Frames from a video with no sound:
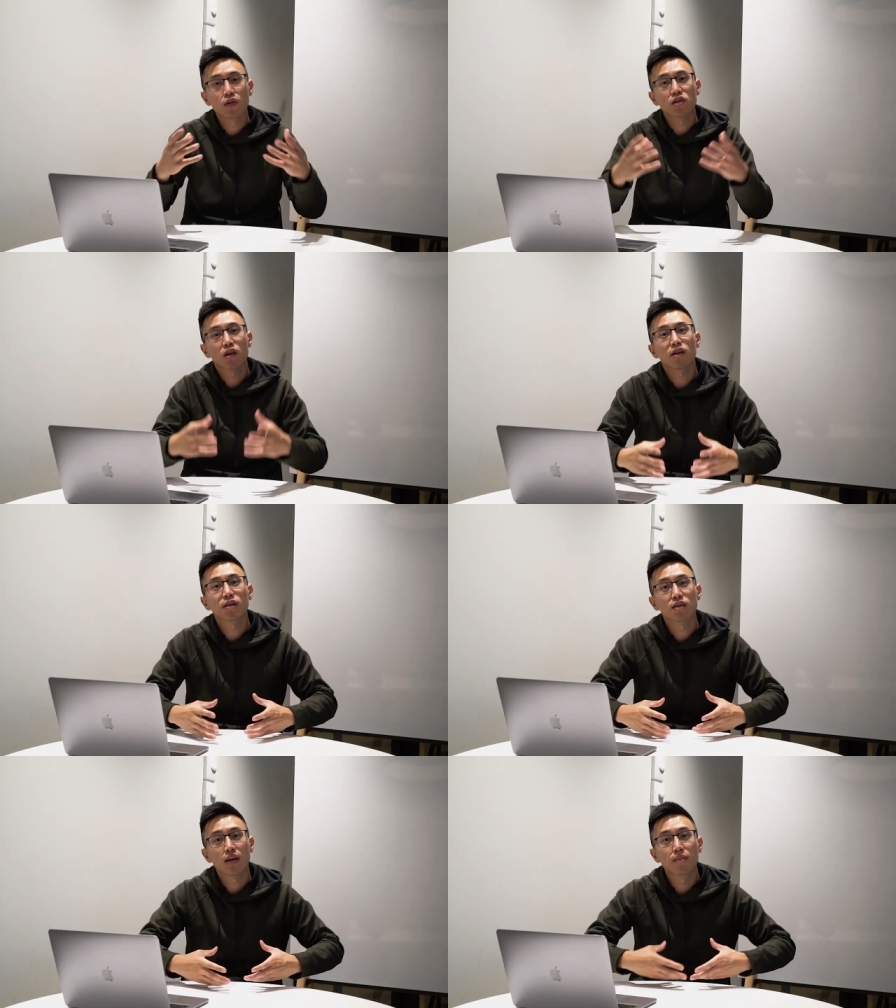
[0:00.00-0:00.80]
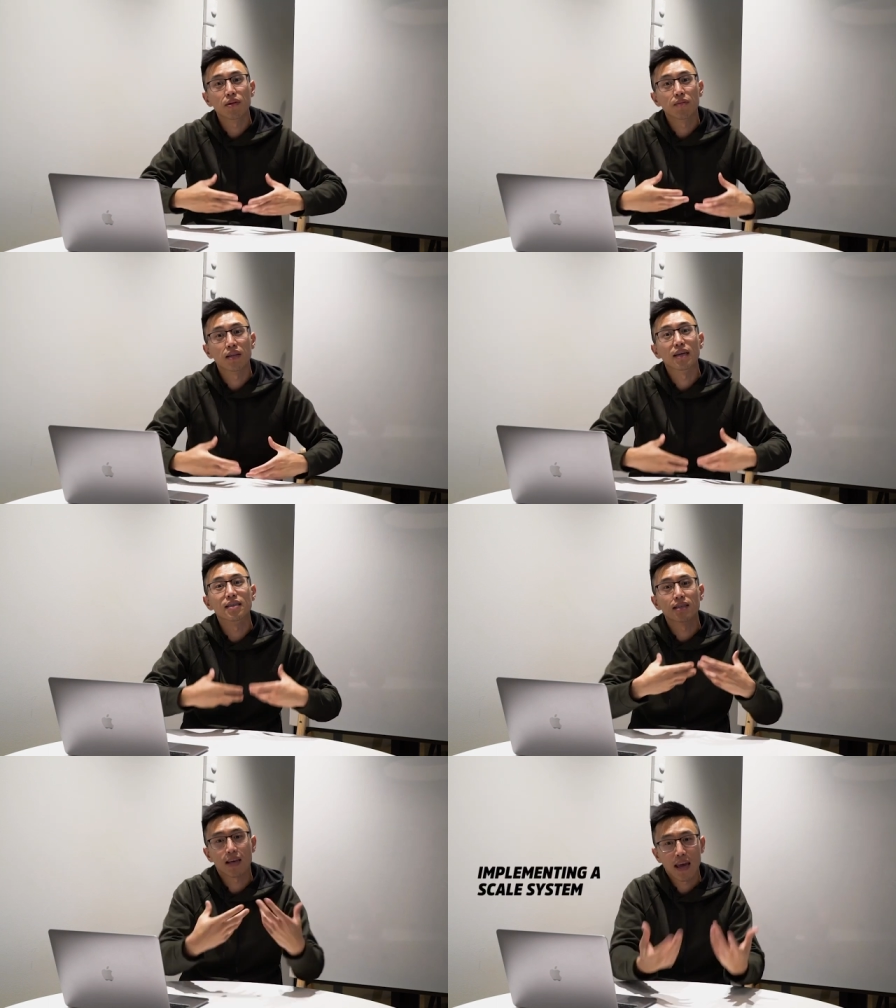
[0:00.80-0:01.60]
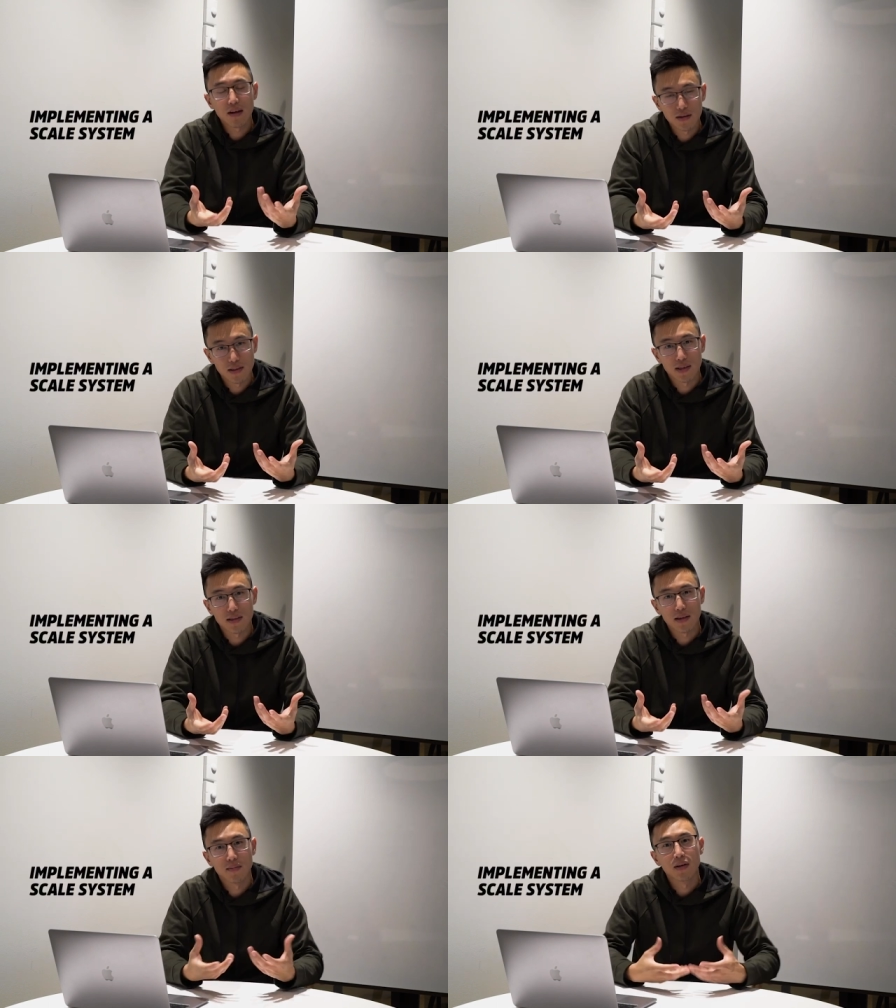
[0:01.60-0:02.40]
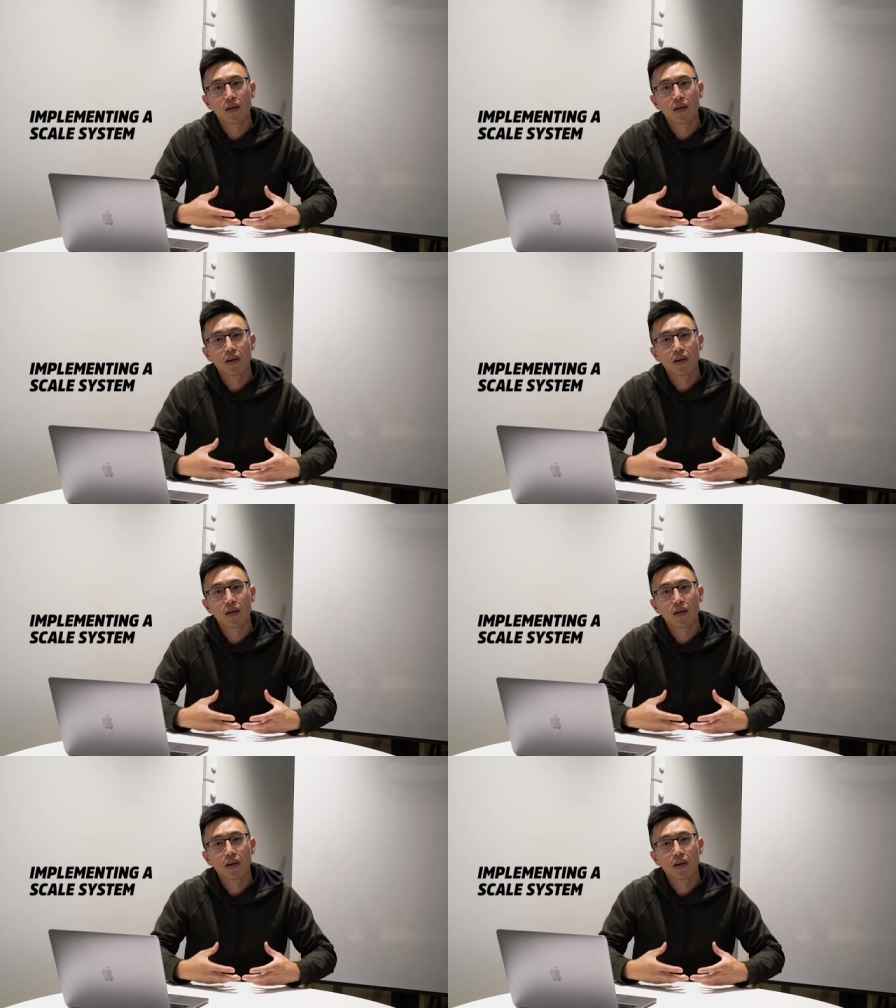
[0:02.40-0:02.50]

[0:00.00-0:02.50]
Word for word: We started to implement a scale system.